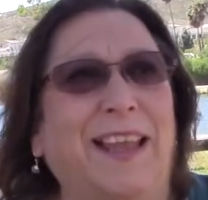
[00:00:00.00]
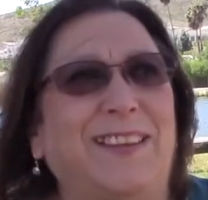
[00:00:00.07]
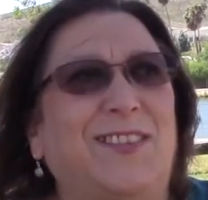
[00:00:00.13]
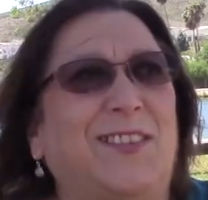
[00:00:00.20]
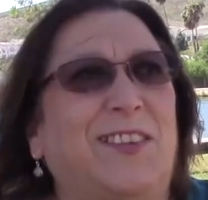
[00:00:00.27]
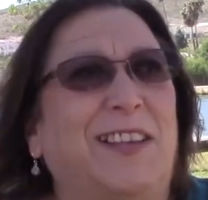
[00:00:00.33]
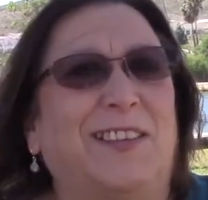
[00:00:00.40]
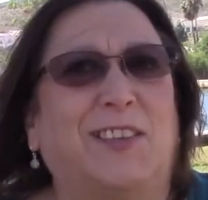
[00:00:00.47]

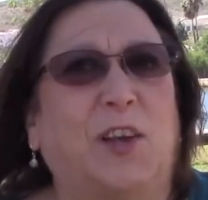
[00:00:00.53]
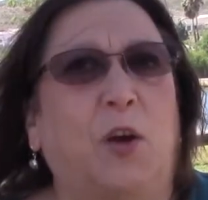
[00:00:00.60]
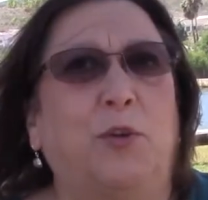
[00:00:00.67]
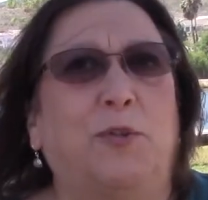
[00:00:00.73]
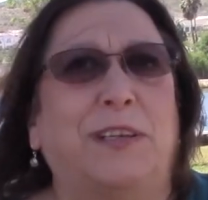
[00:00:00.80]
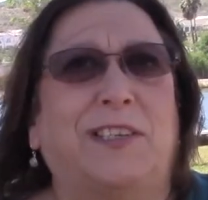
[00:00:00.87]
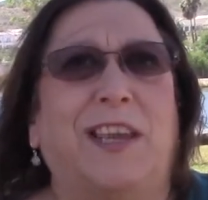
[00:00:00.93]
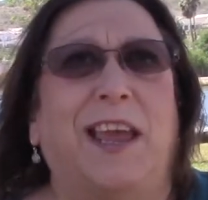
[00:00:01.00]
let's go to
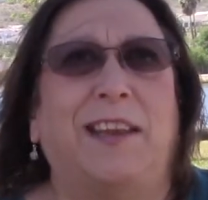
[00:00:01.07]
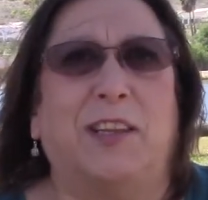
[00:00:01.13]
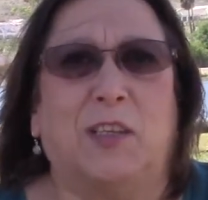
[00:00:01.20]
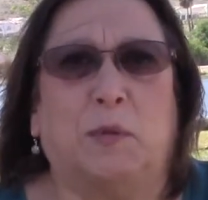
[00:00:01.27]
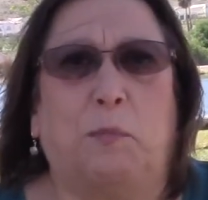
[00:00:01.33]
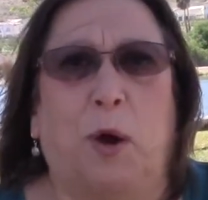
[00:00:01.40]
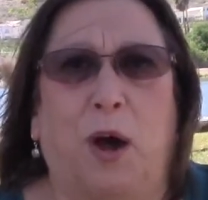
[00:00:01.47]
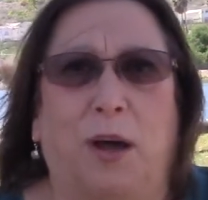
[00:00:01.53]
a
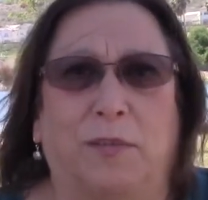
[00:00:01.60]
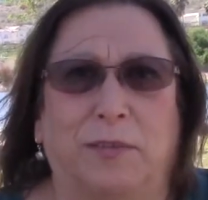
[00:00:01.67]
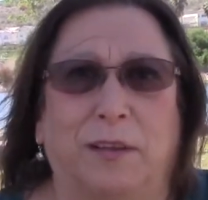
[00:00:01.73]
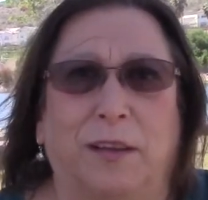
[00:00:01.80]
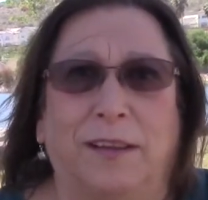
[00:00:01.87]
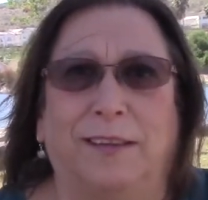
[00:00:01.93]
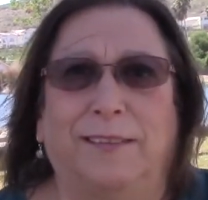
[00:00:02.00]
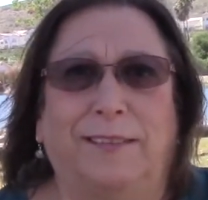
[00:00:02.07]
tennis ball.
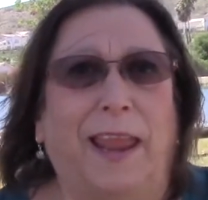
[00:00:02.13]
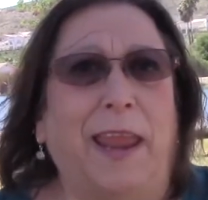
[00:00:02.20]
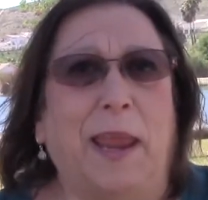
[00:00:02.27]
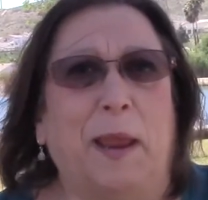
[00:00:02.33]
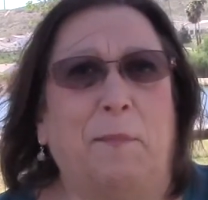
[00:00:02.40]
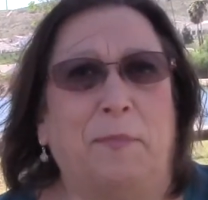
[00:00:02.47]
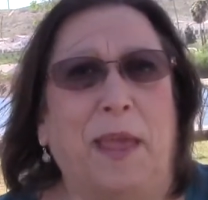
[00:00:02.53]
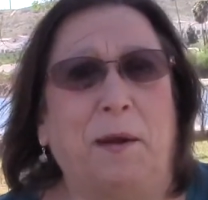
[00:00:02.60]

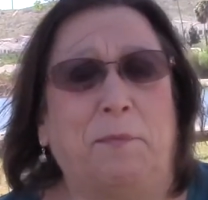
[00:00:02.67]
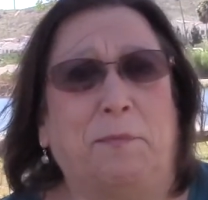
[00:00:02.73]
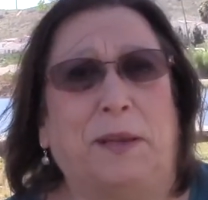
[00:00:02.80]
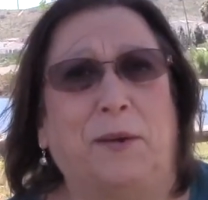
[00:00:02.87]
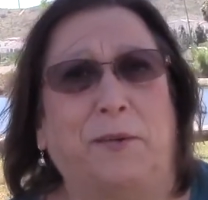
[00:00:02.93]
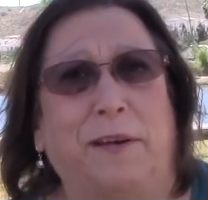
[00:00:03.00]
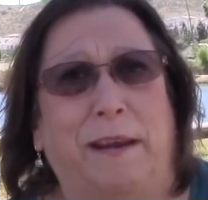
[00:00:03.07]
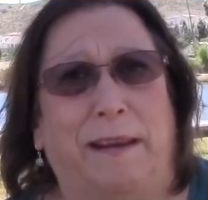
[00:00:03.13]
Damn, that would be
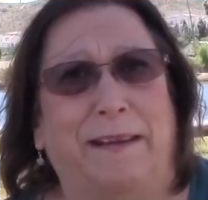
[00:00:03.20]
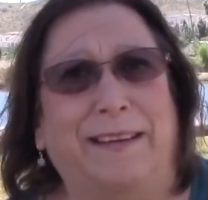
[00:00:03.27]
great.